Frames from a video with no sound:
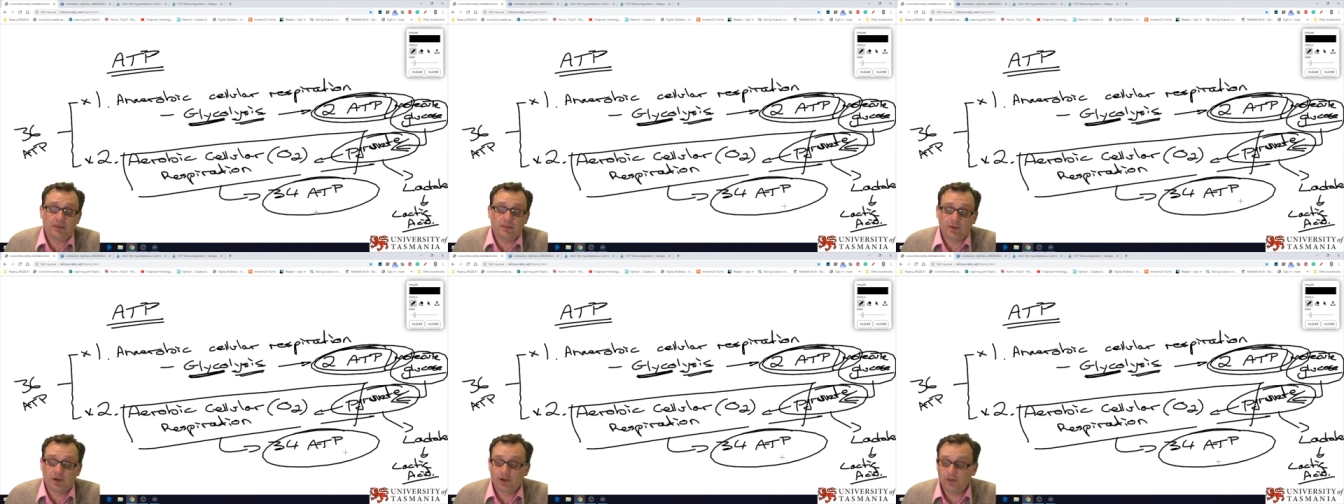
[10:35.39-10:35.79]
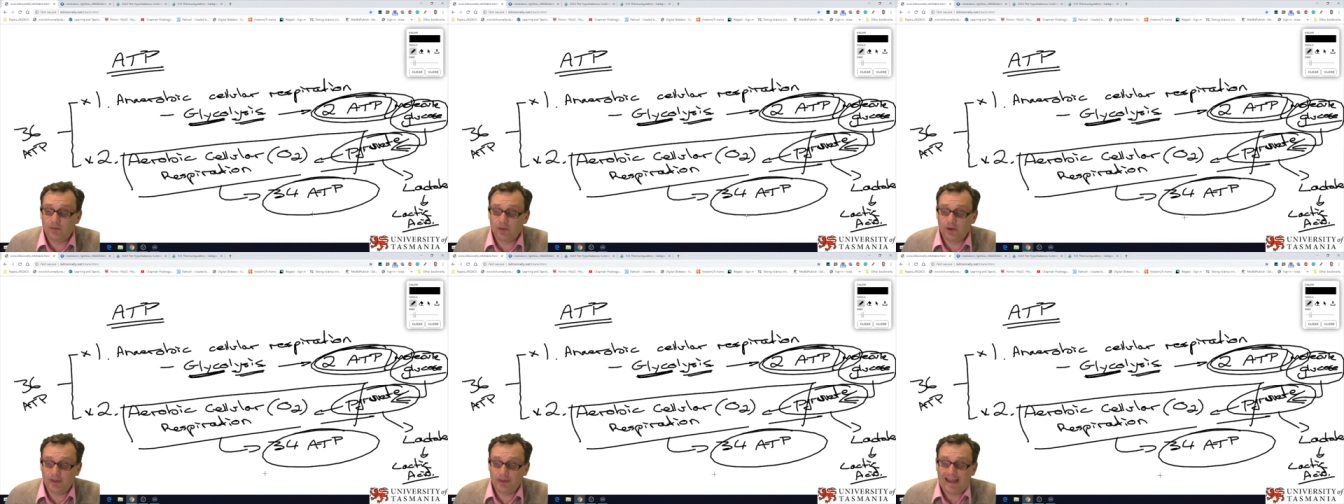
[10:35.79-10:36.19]

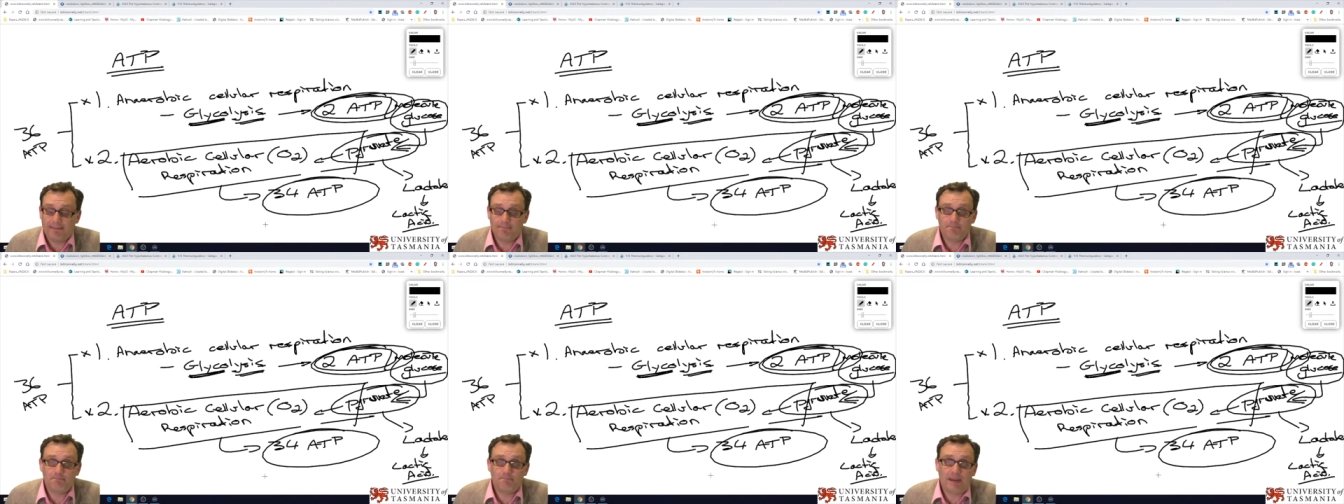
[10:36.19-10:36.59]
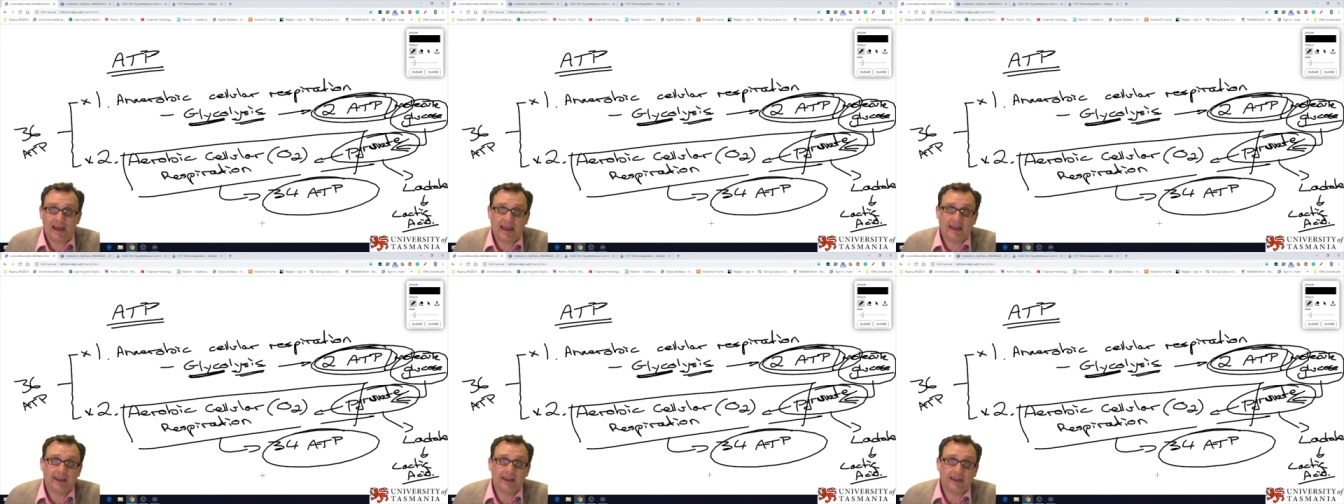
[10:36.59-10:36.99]
um, convert
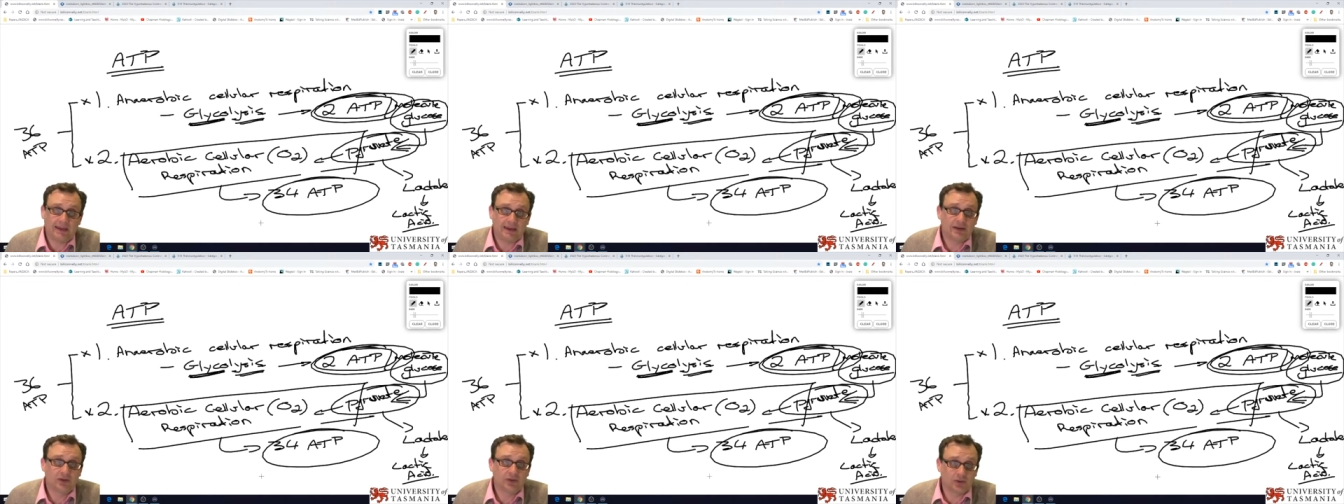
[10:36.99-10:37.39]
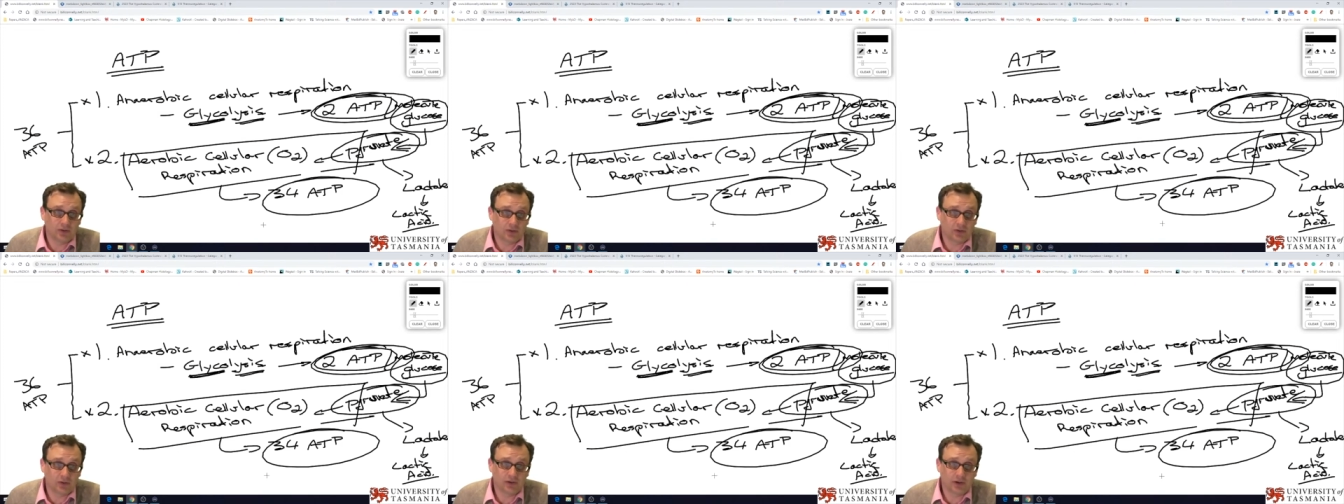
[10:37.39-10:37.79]
that back
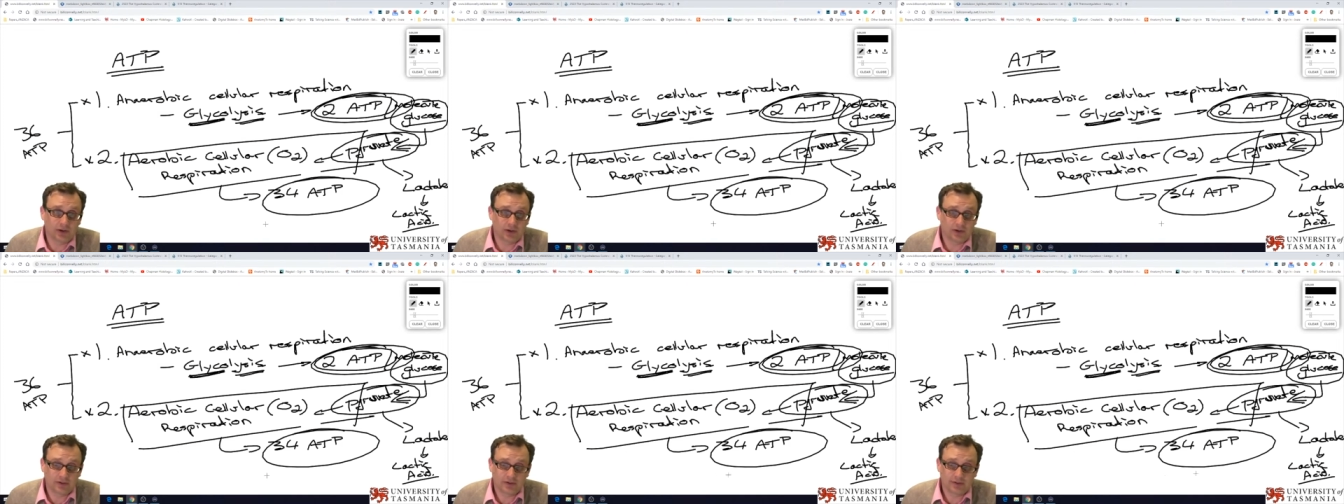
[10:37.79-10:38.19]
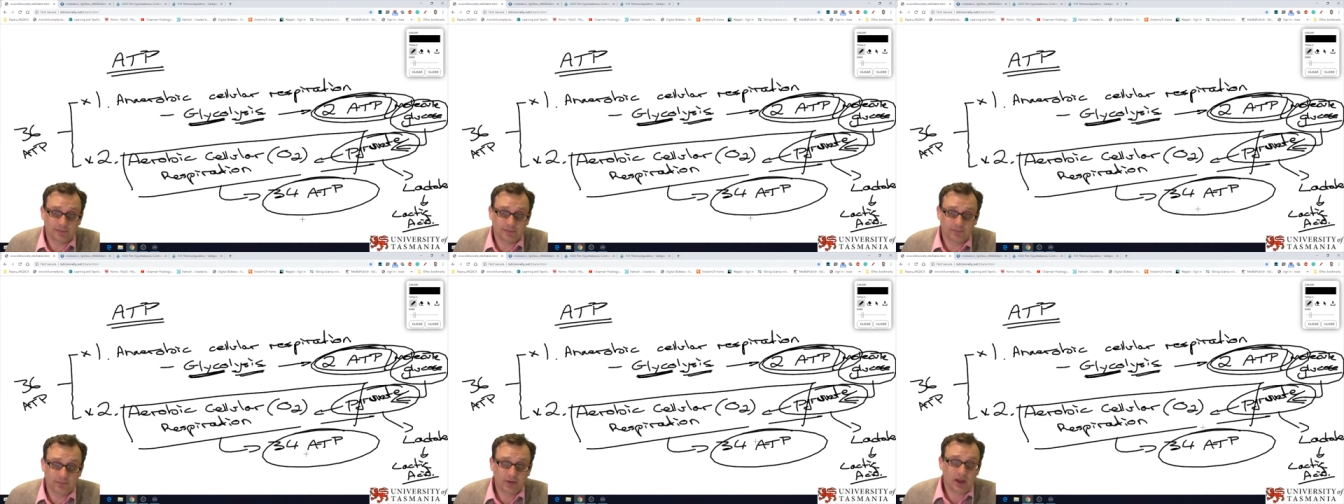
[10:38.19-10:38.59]
into
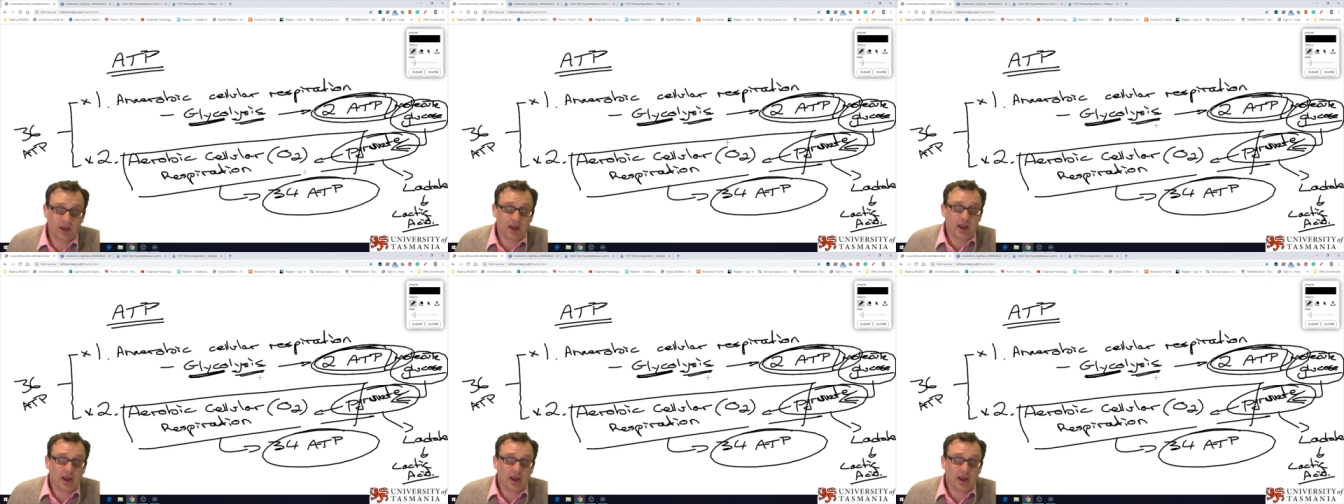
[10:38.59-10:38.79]
glucose.